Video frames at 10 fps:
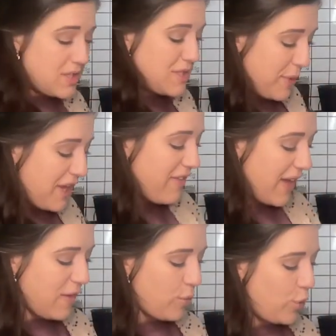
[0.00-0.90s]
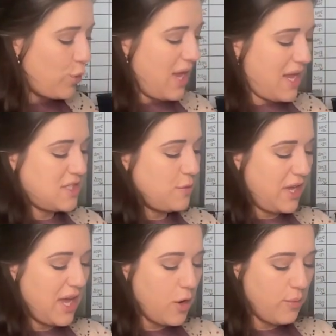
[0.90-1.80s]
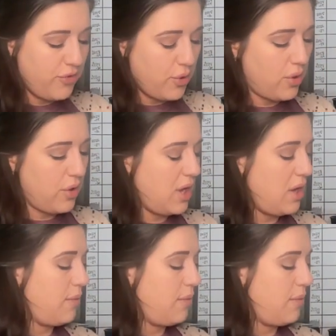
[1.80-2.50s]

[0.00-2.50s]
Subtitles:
to be available and to be helpful